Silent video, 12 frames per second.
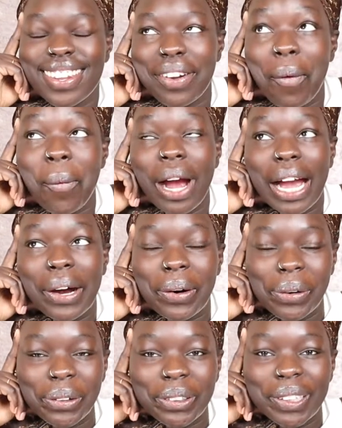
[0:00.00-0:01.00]

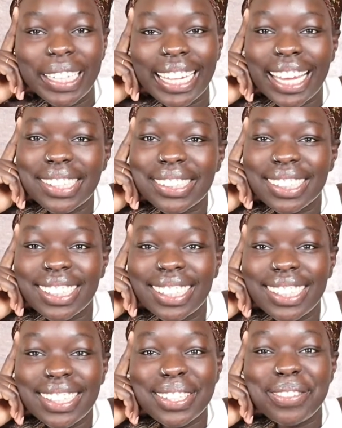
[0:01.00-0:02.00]
Wow, that took
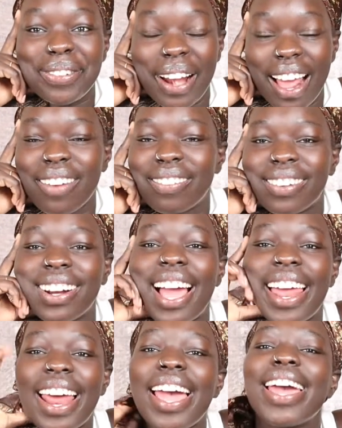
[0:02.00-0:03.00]
forever. And I